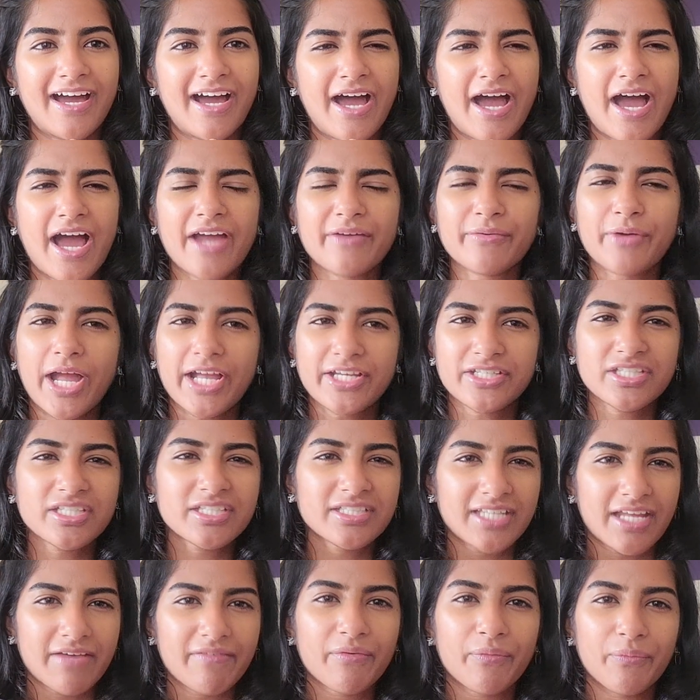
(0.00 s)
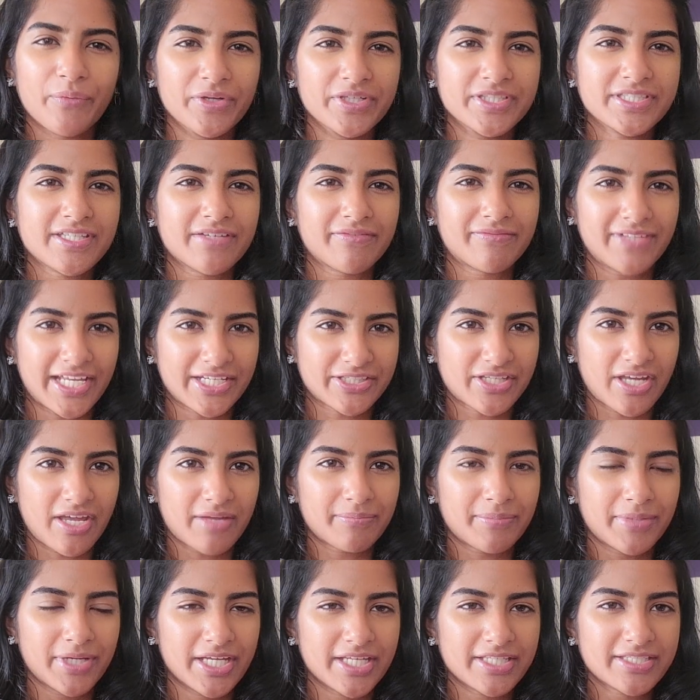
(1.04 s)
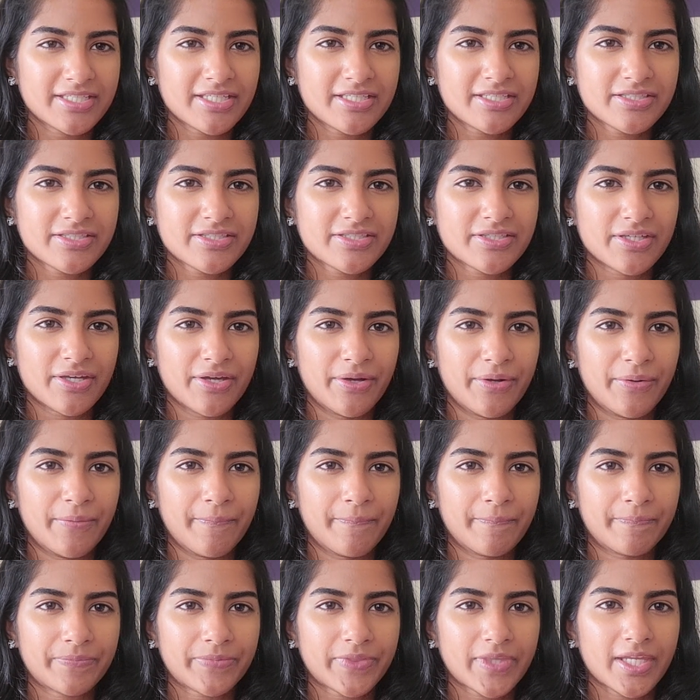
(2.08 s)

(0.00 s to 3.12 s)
I actually never was a flashcard person, so